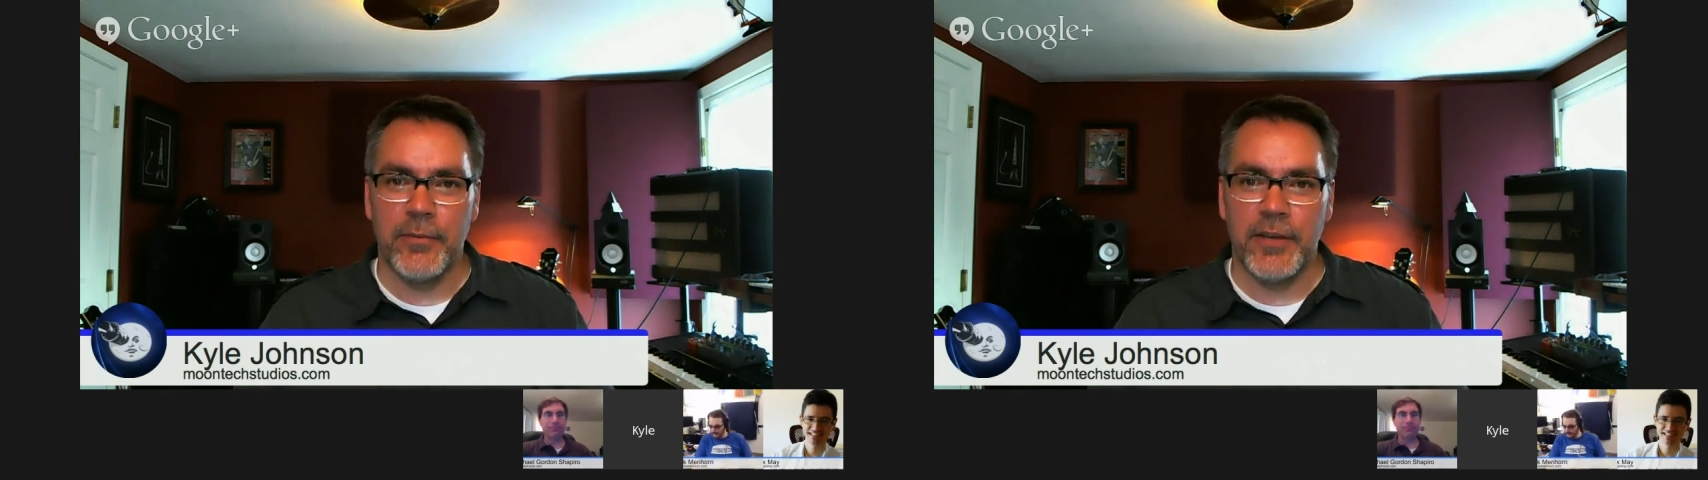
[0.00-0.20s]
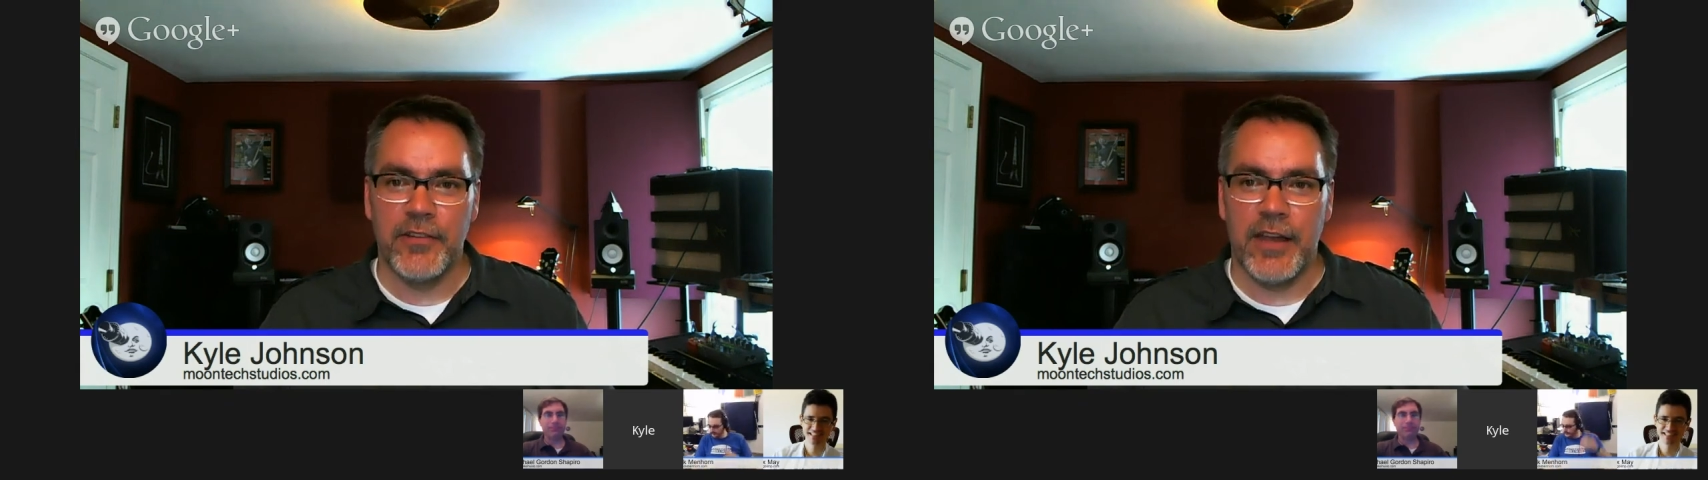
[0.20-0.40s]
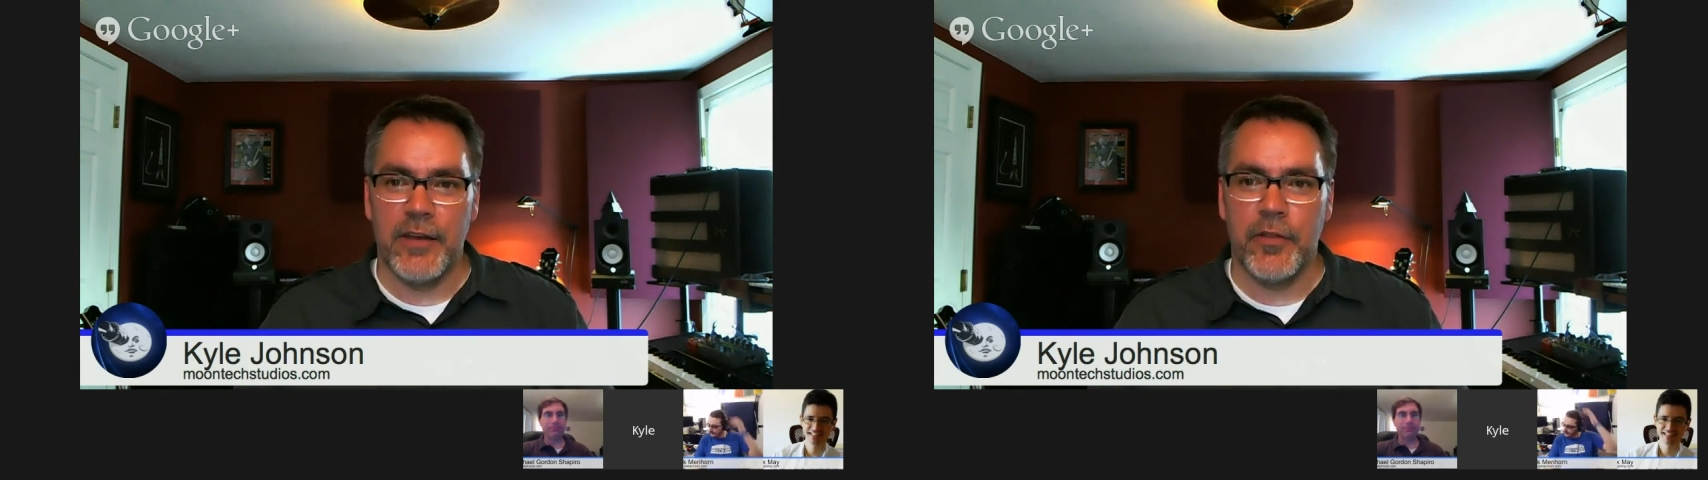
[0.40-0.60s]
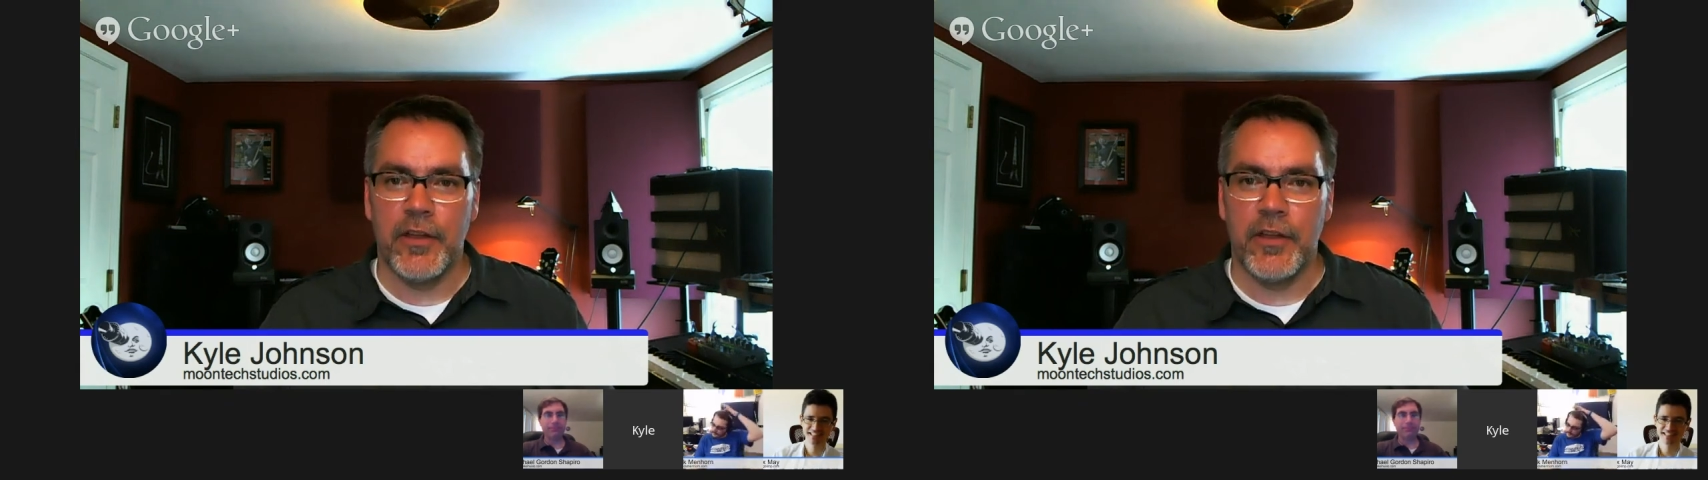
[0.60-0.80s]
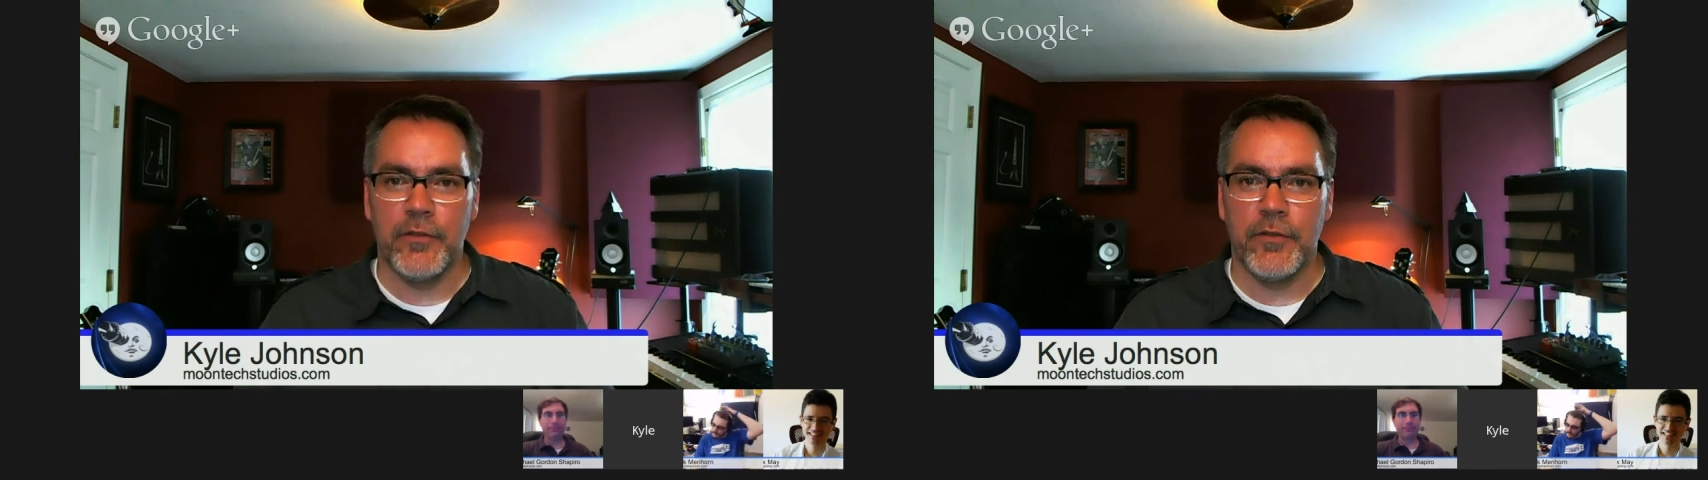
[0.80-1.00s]
because I had to
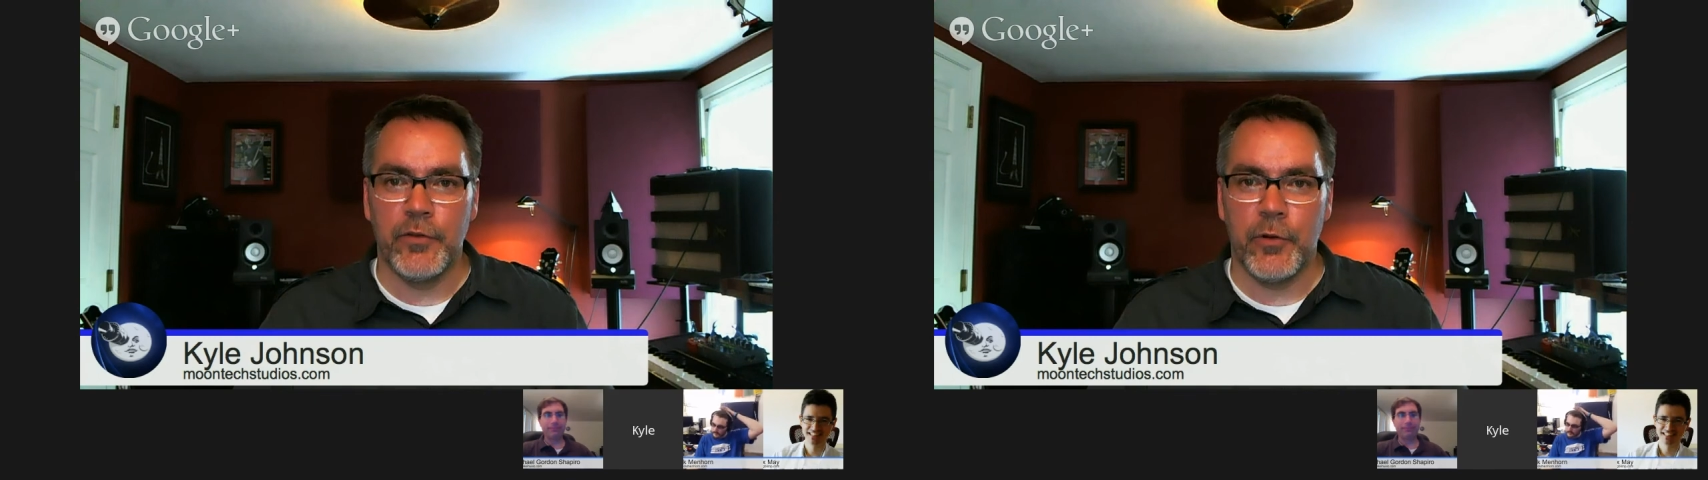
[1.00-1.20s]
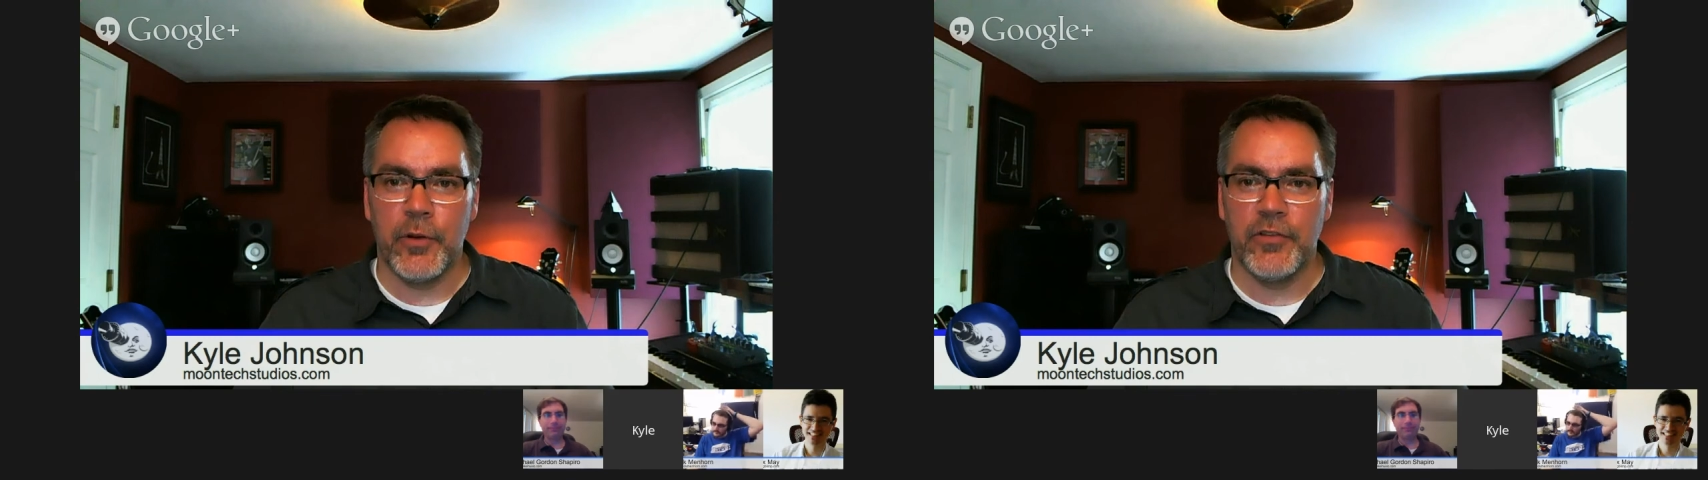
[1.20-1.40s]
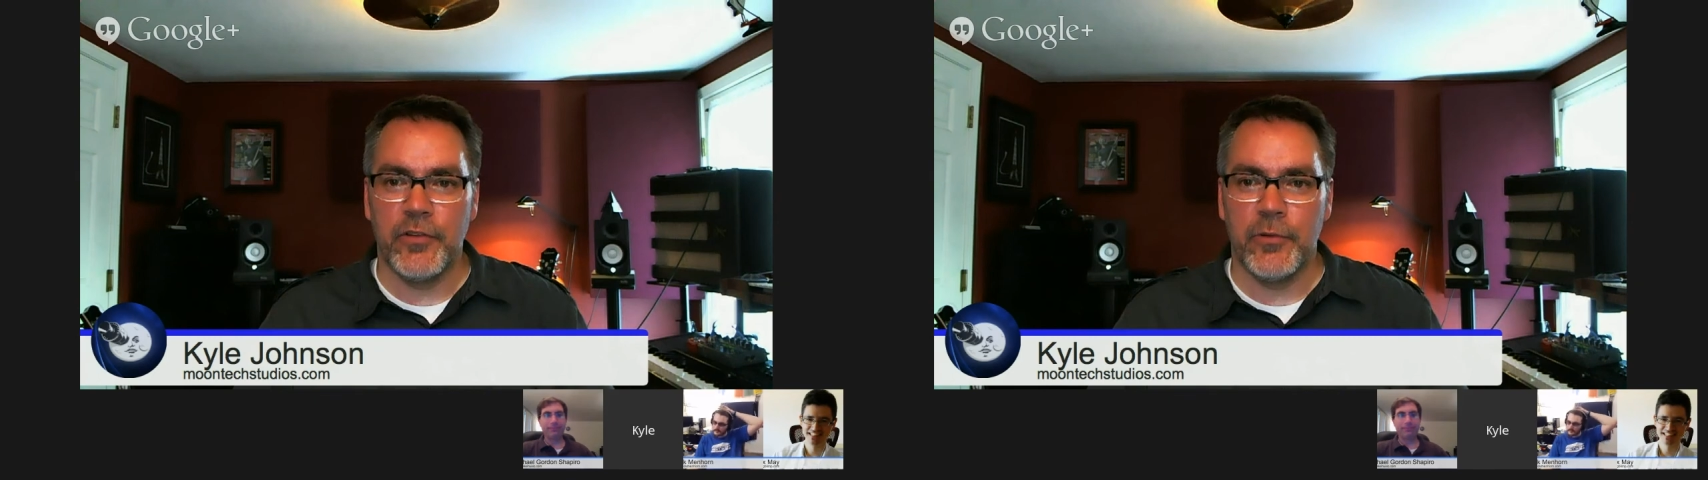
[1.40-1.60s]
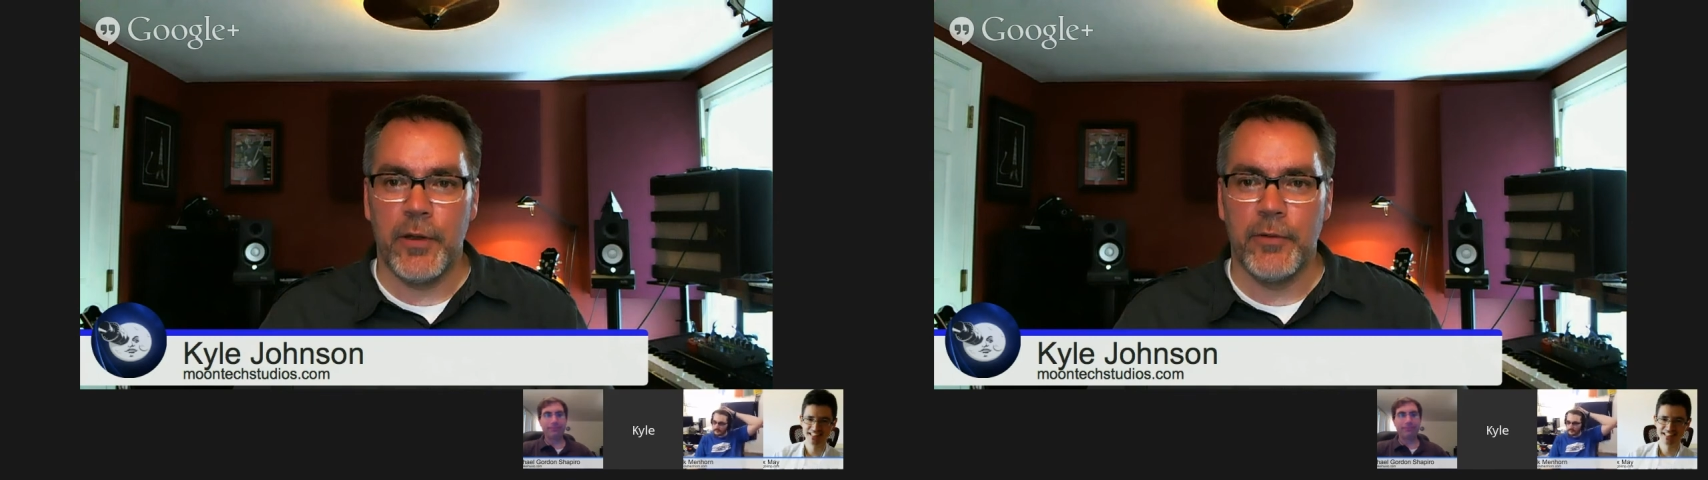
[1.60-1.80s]
think of future questions while